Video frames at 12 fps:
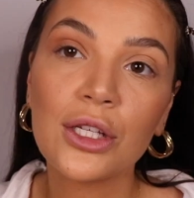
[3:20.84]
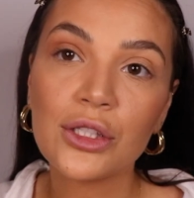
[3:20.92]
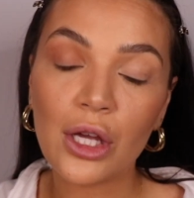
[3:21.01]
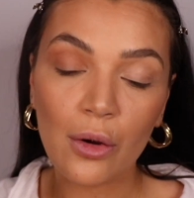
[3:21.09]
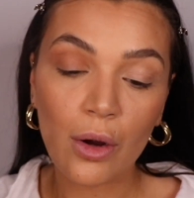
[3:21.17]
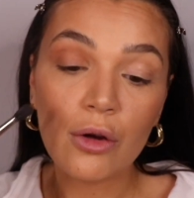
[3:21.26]

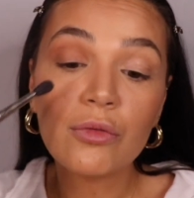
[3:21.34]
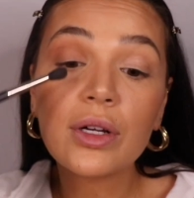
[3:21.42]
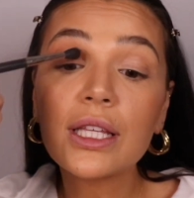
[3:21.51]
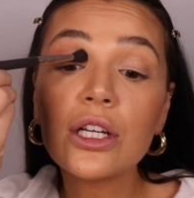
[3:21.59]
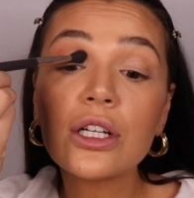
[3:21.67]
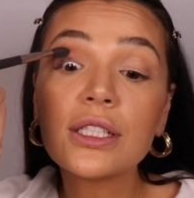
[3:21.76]
So a
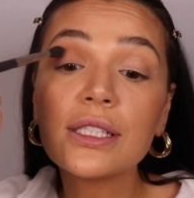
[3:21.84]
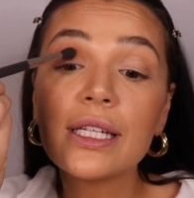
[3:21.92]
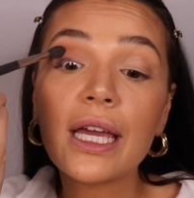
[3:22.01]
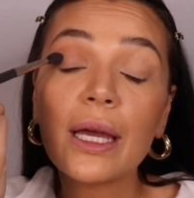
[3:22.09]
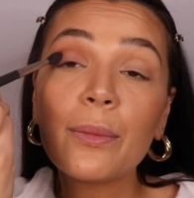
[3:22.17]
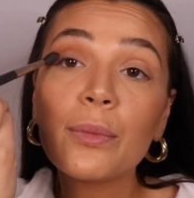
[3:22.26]
really good
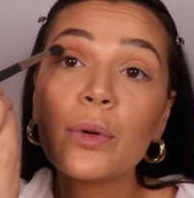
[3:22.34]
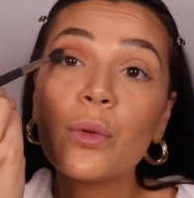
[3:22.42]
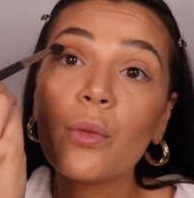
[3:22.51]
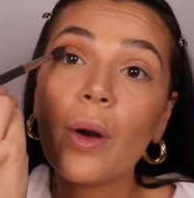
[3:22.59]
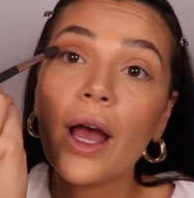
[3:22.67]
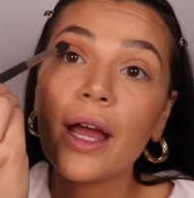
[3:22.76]
tip
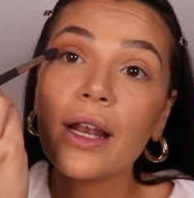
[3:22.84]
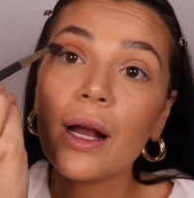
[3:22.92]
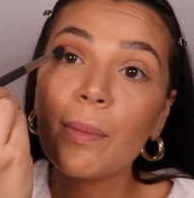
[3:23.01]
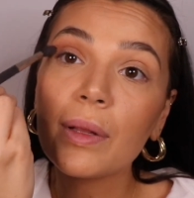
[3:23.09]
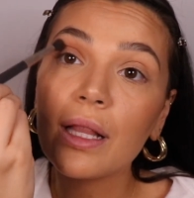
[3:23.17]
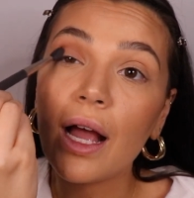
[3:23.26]
when
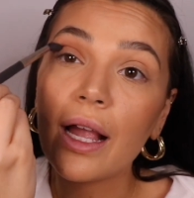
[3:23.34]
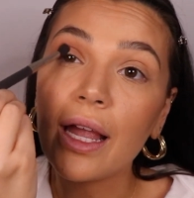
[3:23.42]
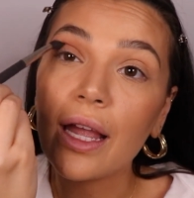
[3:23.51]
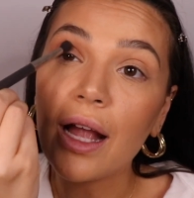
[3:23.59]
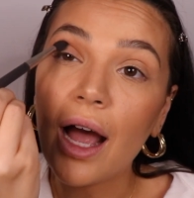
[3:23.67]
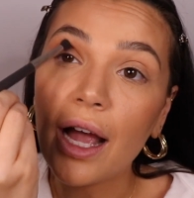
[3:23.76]

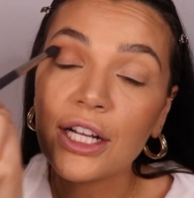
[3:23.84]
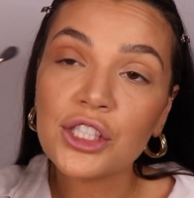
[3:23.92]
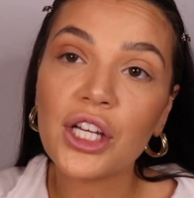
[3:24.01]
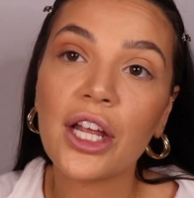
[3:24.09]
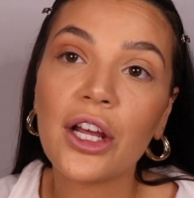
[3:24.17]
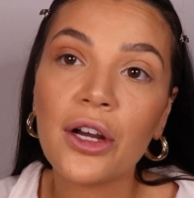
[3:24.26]
applying
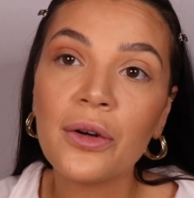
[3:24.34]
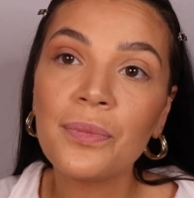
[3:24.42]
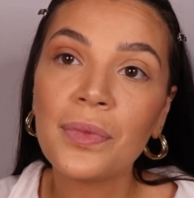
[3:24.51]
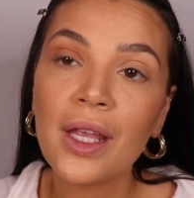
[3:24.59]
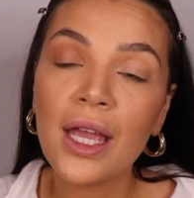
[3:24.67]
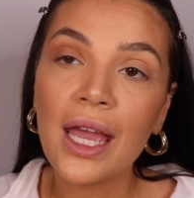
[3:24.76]
eyeshadow
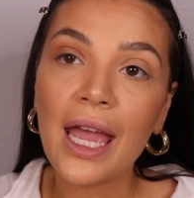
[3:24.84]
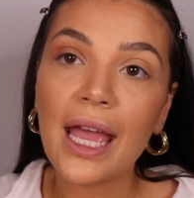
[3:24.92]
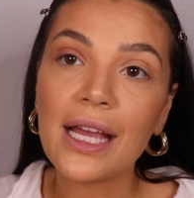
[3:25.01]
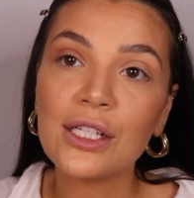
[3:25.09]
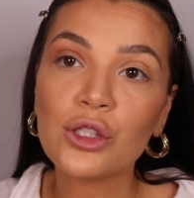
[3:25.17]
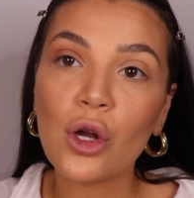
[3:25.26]

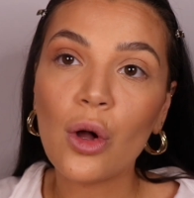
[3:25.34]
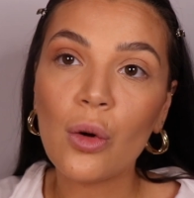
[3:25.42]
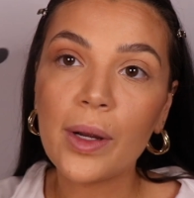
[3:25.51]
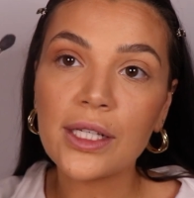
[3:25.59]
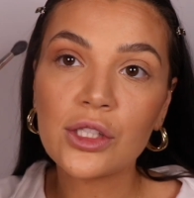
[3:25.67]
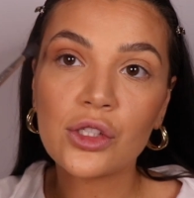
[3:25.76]
is
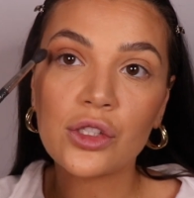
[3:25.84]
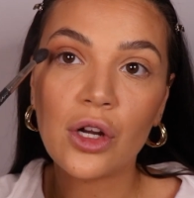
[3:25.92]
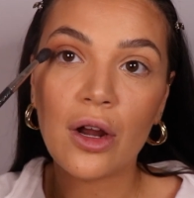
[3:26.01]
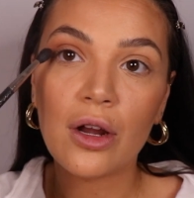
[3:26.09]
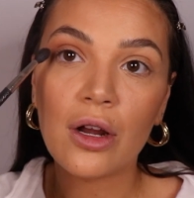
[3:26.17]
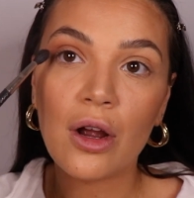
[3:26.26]
always
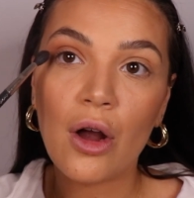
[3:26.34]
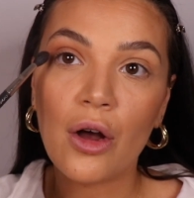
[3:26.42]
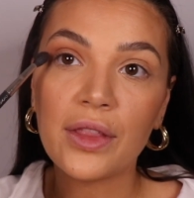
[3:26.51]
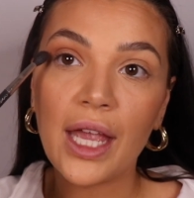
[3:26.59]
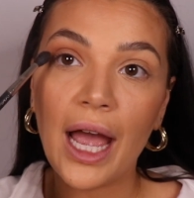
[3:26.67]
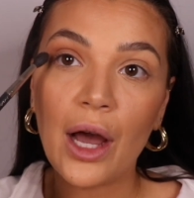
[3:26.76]
start
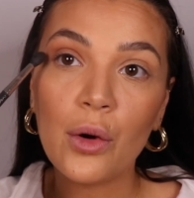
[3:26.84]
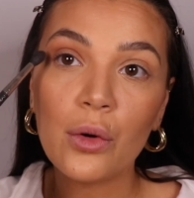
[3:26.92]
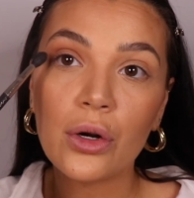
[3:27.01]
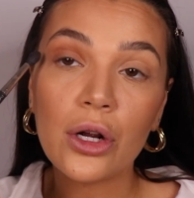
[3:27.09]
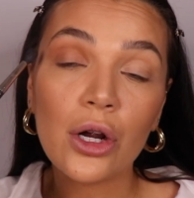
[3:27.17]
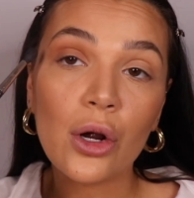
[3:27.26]
on the
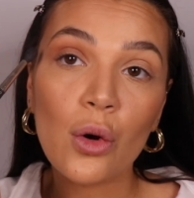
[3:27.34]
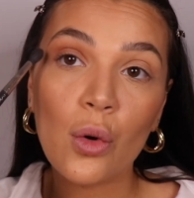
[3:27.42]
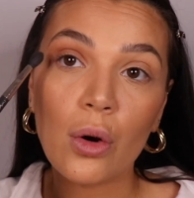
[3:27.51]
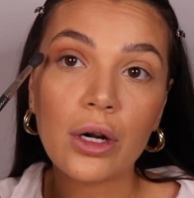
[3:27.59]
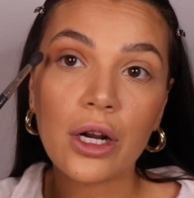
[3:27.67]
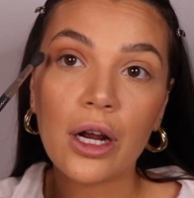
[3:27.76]
outer
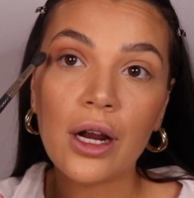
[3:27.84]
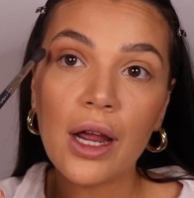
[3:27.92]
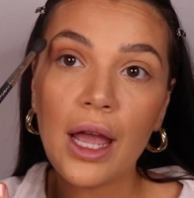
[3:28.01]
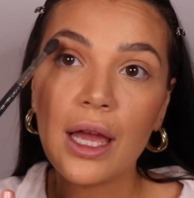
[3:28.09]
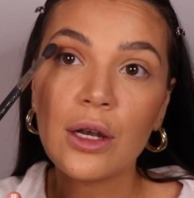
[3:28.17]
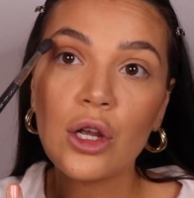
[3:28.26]
corner
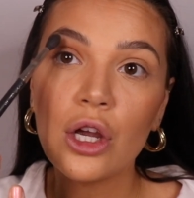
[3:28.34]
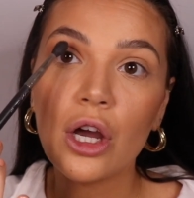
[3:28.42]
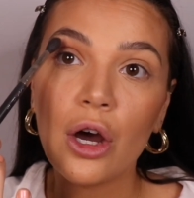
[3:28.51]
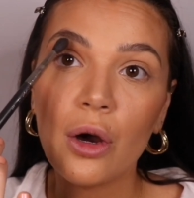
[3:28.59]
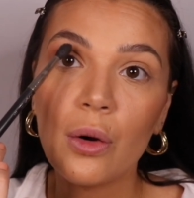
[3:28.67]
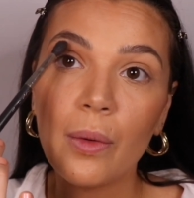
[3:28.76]
and
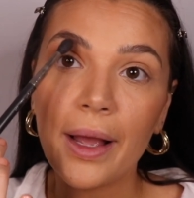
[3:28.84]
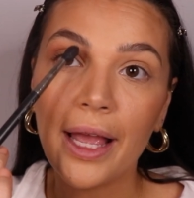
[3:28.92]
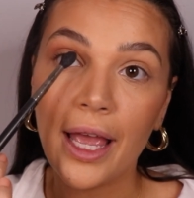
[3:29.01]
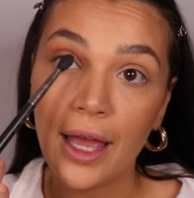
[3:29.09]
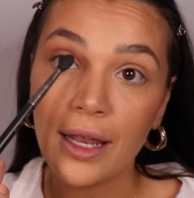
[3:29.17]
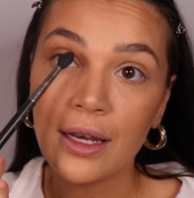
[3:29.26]
go
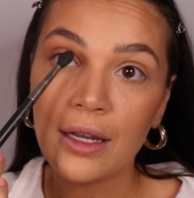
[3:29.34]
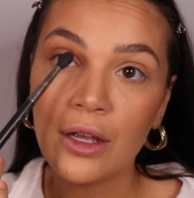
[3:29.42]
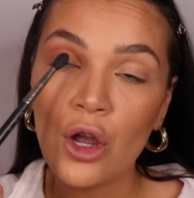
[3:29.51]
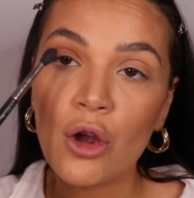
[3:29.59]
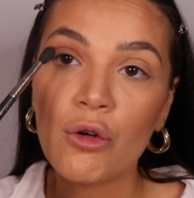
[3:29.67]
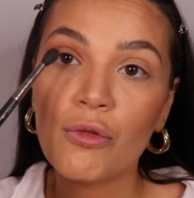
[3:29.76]
in,
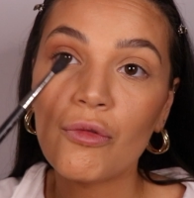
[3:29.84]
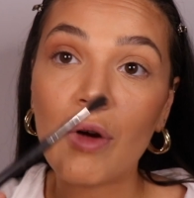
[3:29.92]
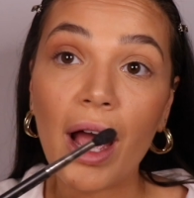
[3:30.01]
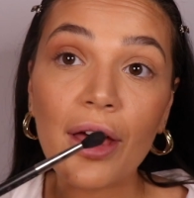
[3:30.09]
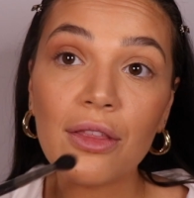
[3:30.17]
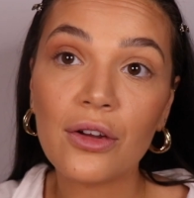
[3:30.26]

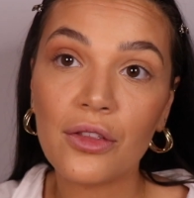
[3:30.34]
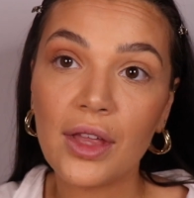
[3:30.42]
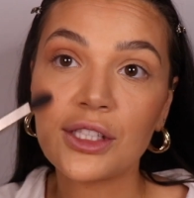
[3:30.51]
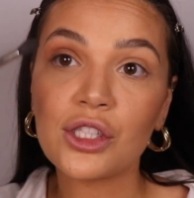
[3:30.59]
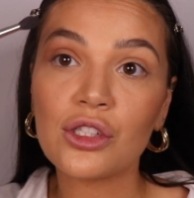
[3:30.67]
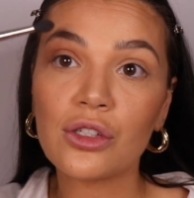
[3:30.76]
rather
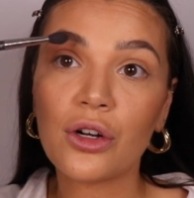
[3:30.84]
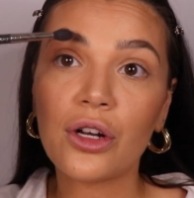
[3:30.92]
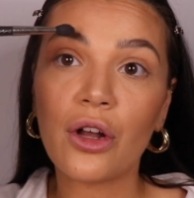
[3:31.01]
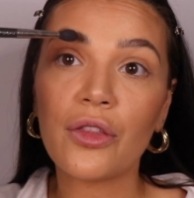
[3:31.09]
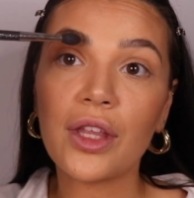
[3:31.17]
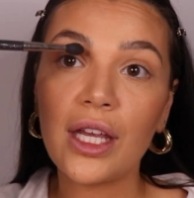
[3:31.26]
than
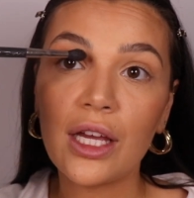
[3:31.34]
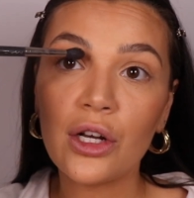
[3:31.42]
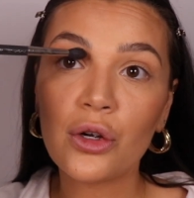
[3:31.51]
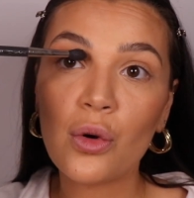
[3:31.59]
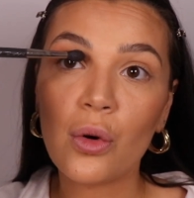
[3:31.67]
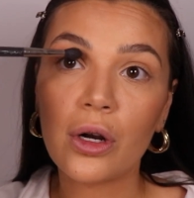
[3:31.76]
starting on the
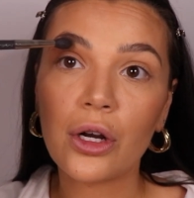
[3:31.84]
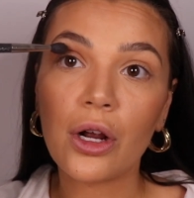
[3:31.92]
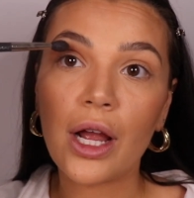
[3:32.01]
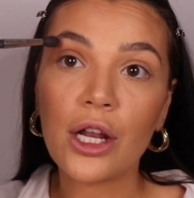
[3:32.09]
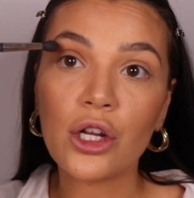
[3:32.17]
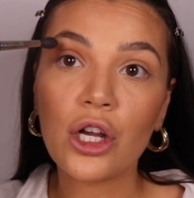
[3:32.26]
inner
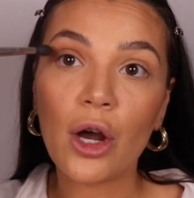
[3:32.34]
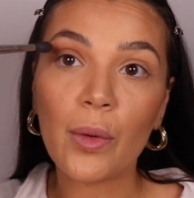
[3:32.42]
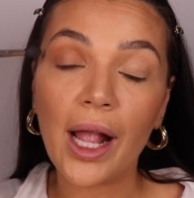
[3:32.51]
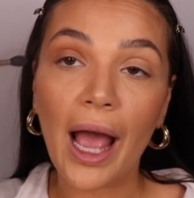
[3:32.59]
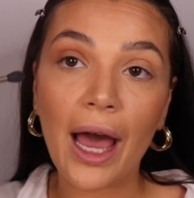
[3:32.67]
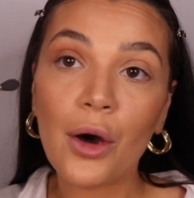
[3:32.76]
corner and
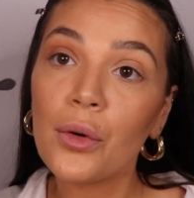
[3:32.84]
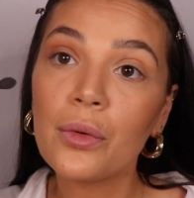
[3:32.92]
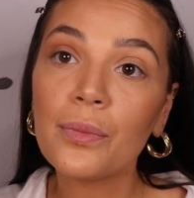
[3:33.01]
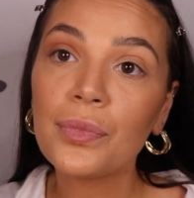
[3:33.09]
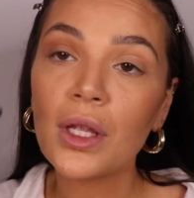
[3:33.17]
going out.